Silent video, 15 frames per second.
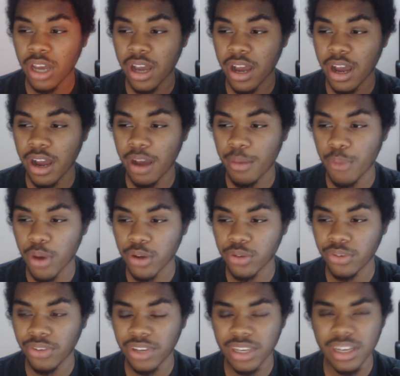But I
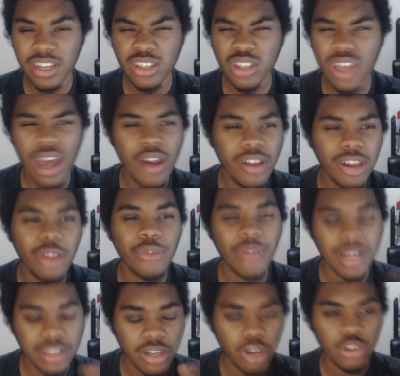do think he needs to get a little
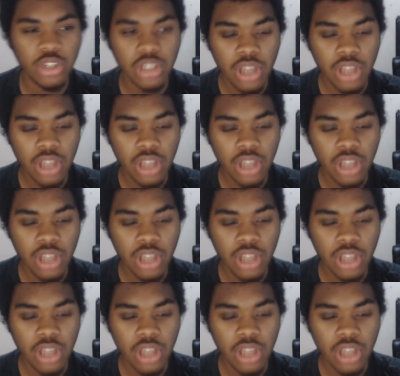rested.